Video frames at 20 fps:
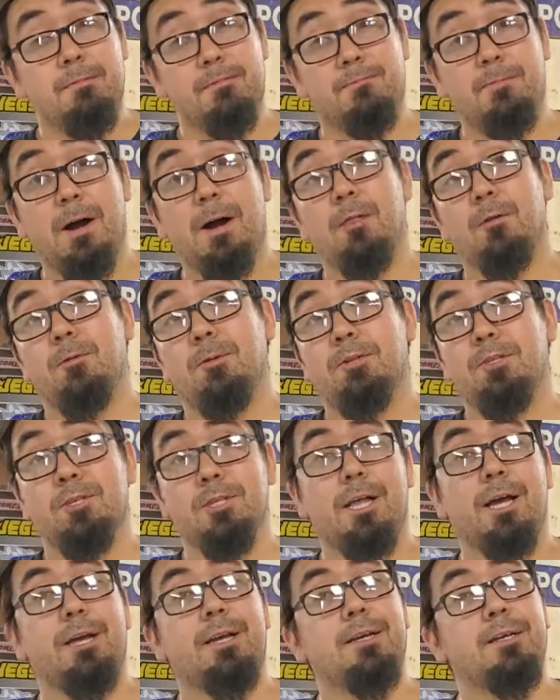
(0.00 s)
Follow us,
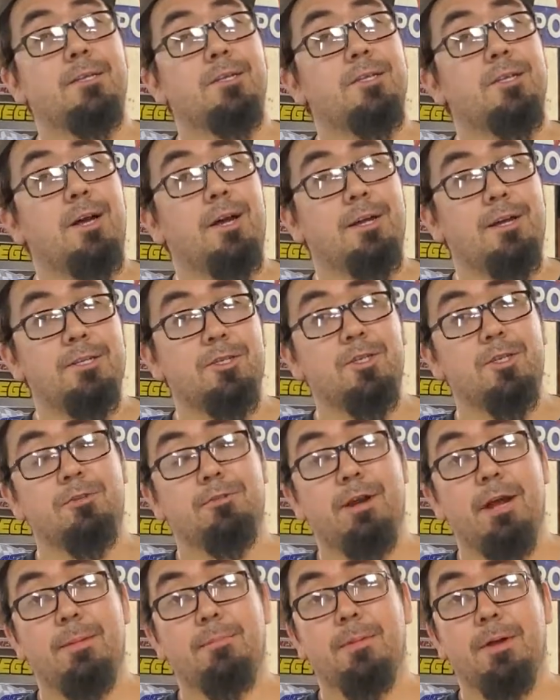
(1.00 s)
like us on
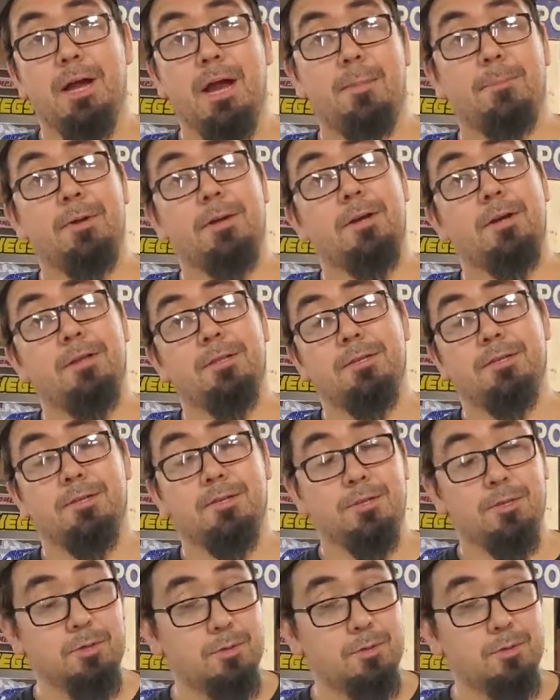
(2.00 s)
Instagram, Copper Cutlass,